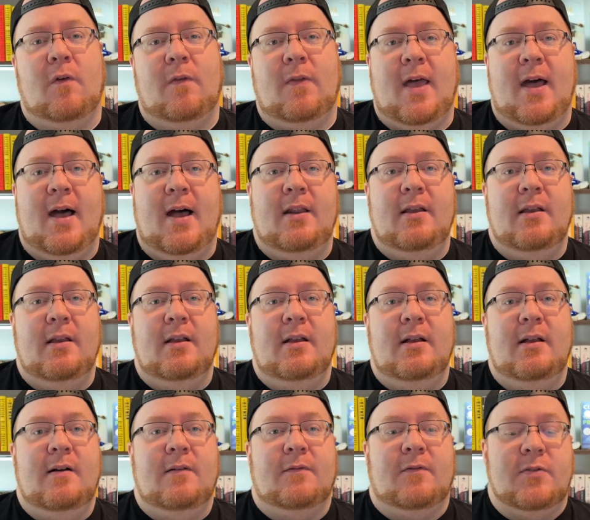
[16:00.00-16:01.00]
that,
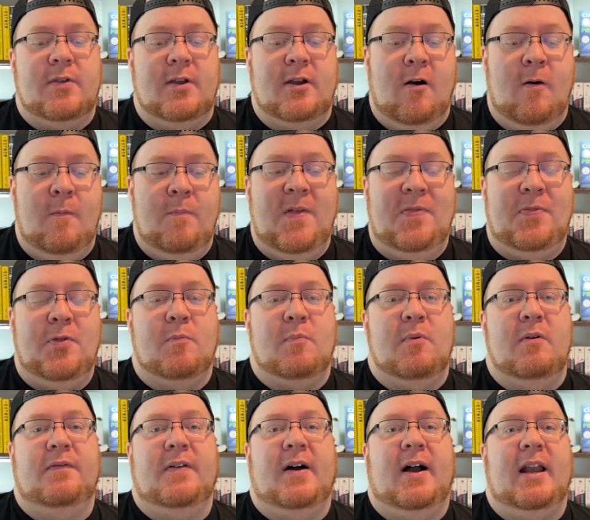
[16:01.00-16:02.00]
for the help that they're
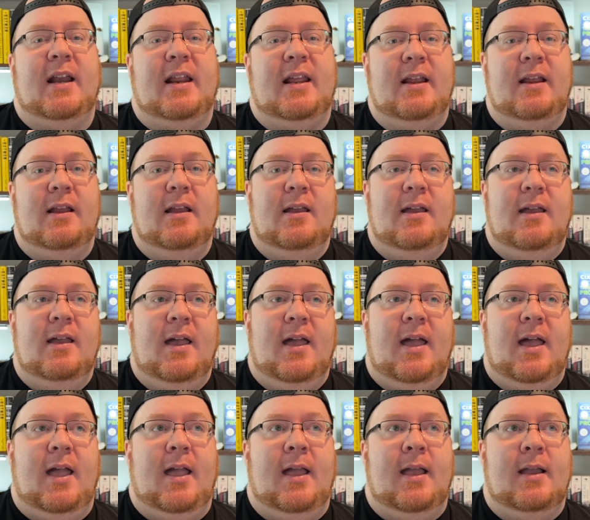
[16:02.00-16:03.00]
providing.
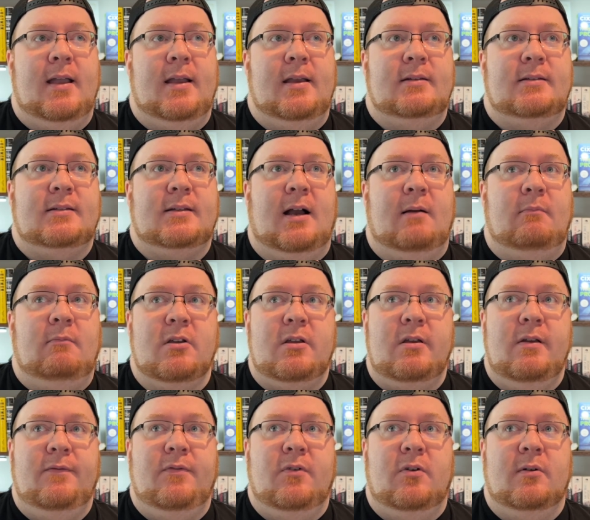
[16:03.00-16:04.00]
And I'm
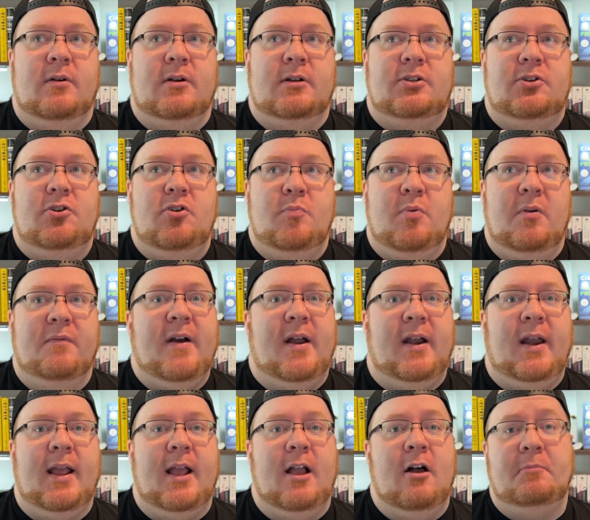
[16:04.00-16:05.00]
looking forward to
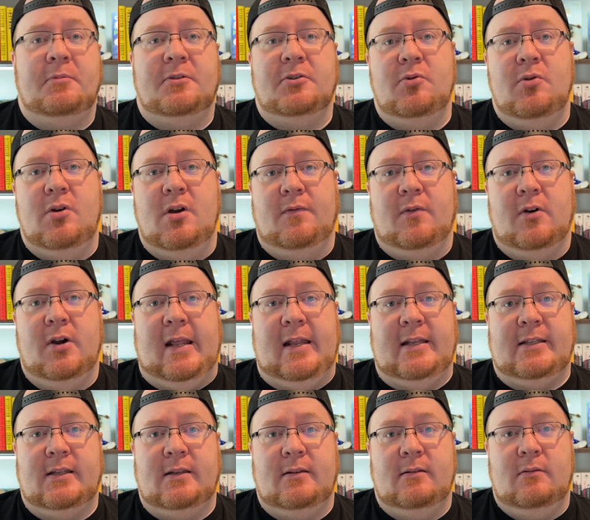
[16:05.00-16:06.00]
providing help to whoever
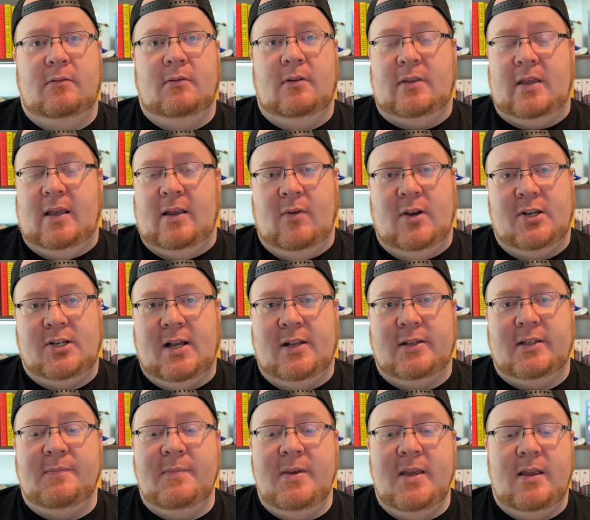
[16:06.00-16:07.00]
needs it if they reach out
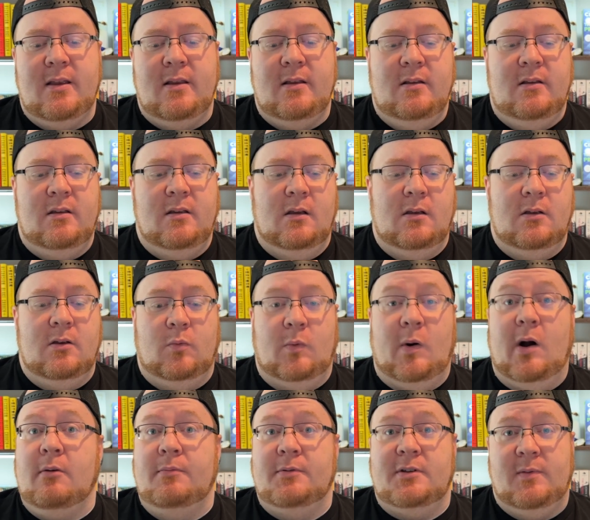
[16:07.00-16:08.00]
to me. You're
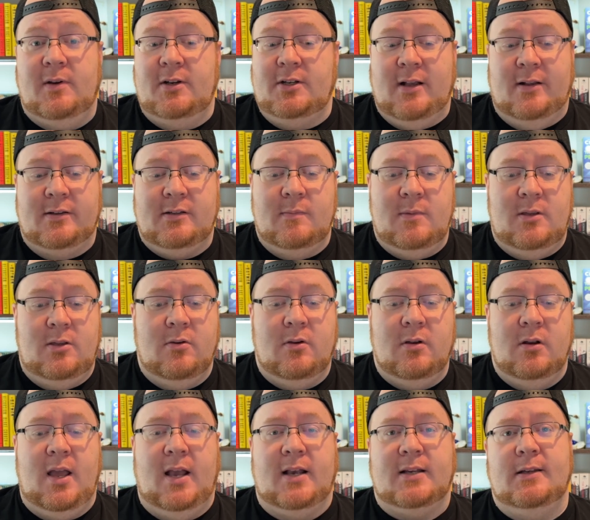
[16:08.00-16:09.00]
welcome to reach out to me. You
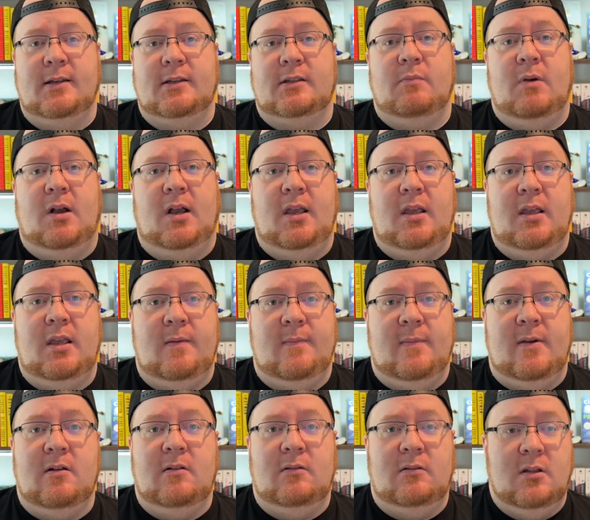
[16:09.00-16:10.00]
can access my
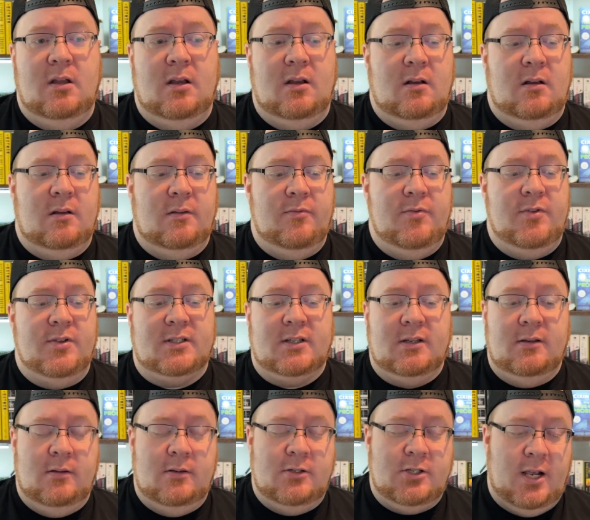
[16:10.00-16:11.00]
email through this
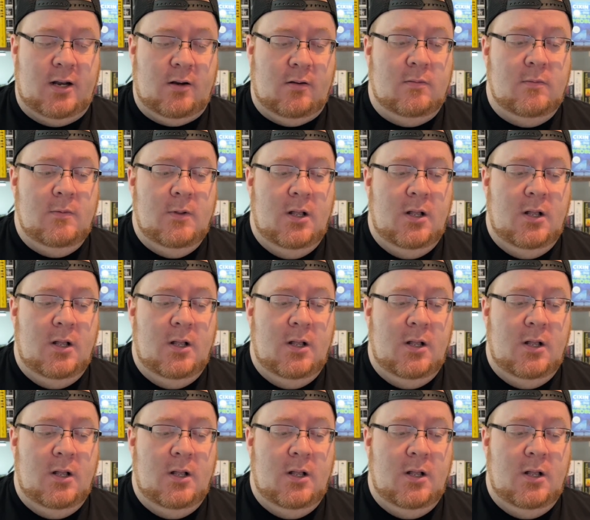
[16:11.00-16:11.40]
channel,